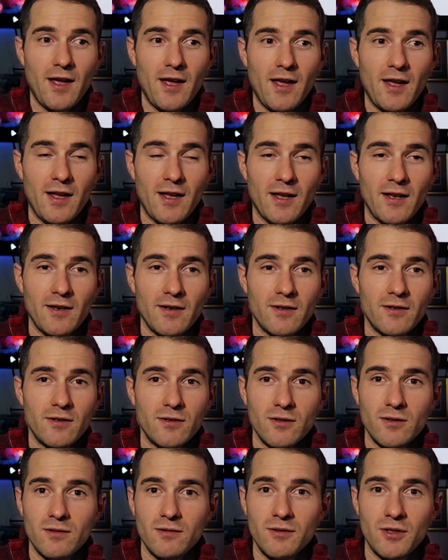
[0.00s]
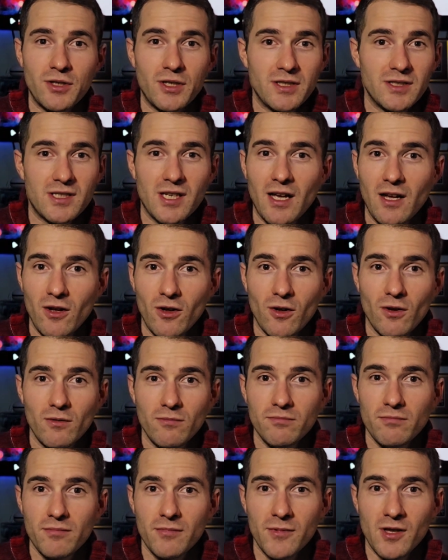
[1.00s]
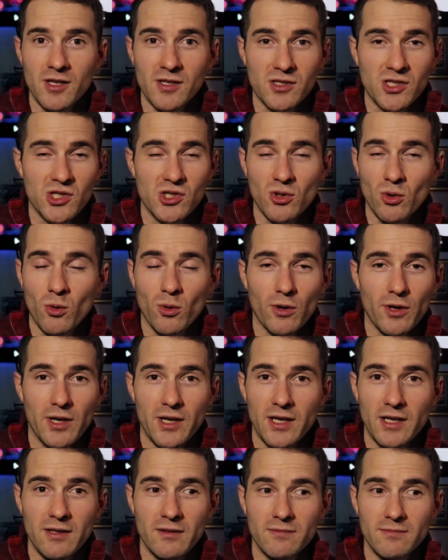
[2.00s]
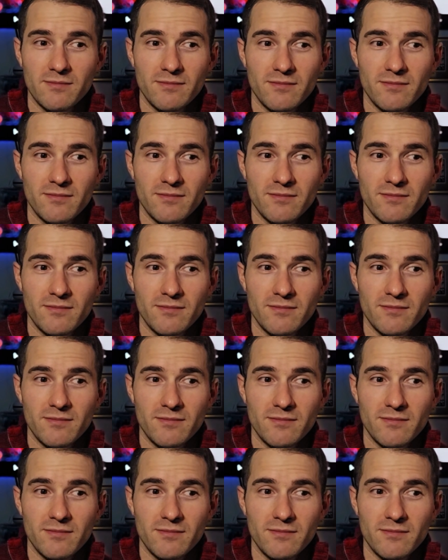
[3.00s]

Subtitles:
and you can tell the story